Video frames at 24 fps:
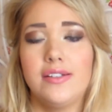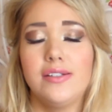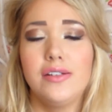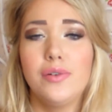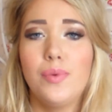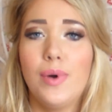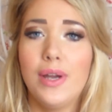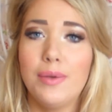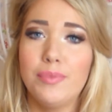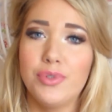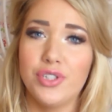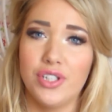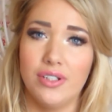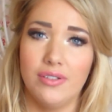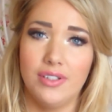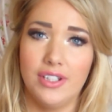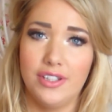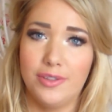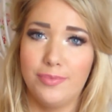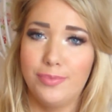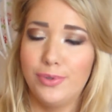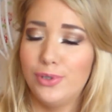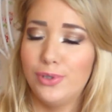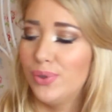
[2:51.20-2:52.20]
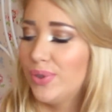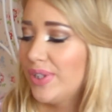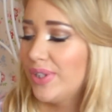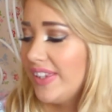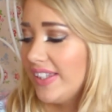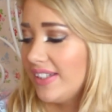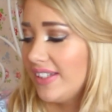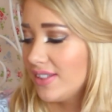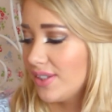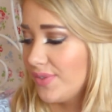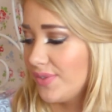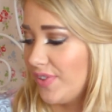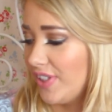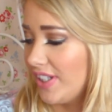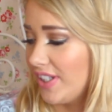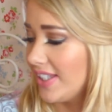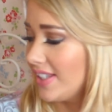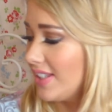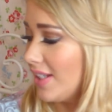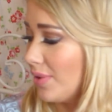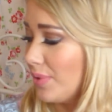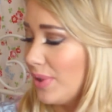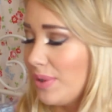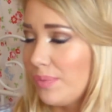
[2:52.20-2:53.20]
don't know why I'm showing you the boring things
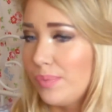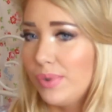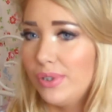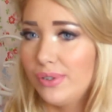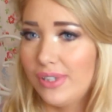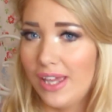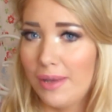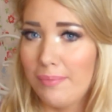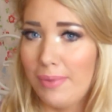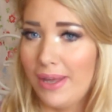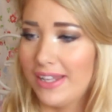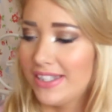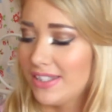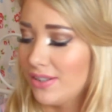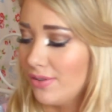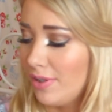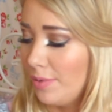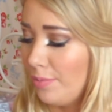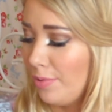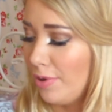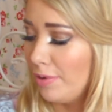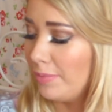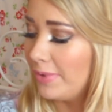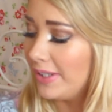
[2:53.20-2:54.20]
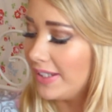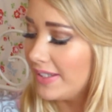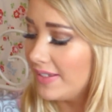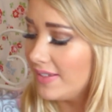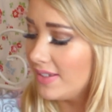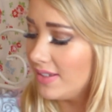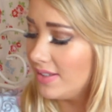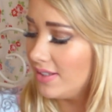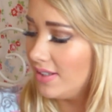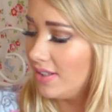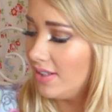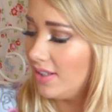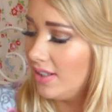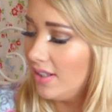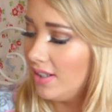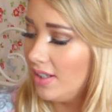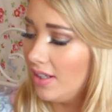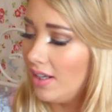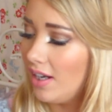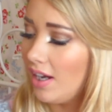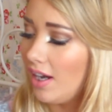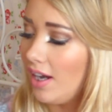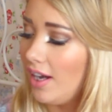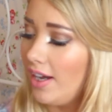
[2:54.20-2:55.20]
first. So it will get better, I promise.
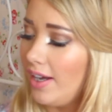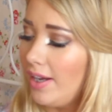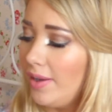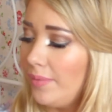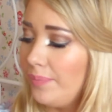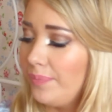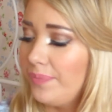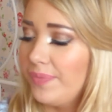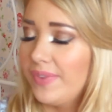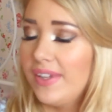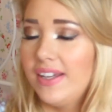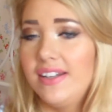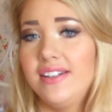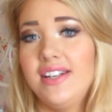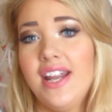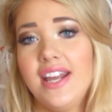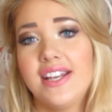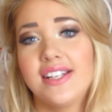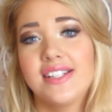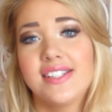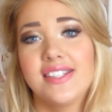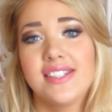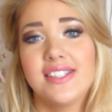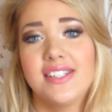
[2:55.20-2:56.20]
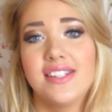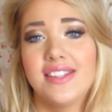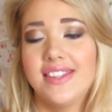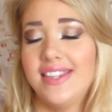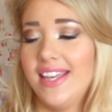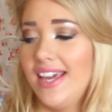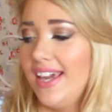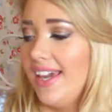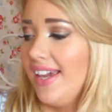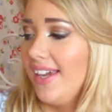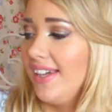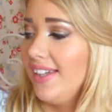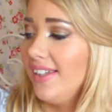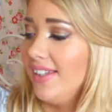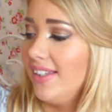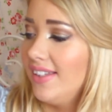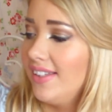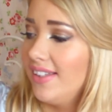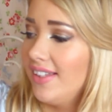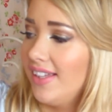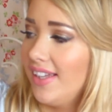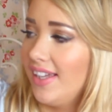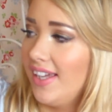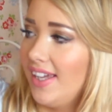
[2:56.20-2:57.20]
Next thing
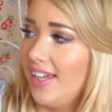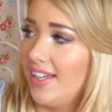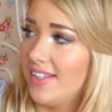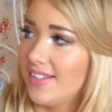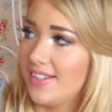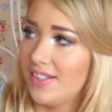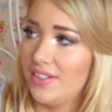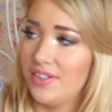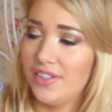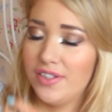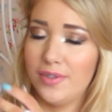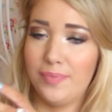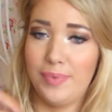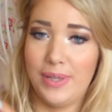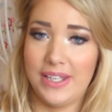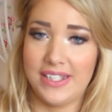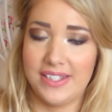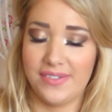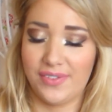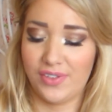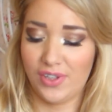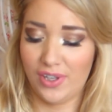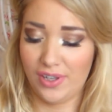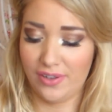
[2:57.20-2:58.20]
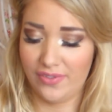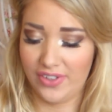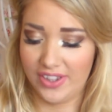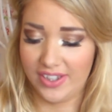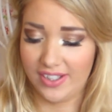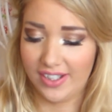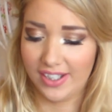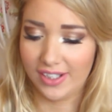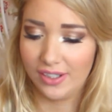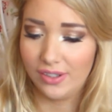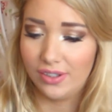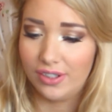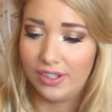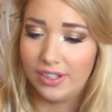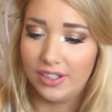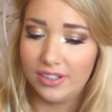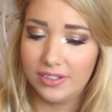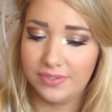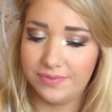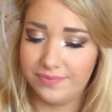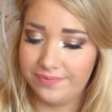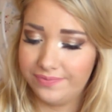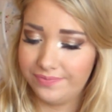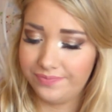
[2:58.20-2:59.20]
is another piece of clothing that I got.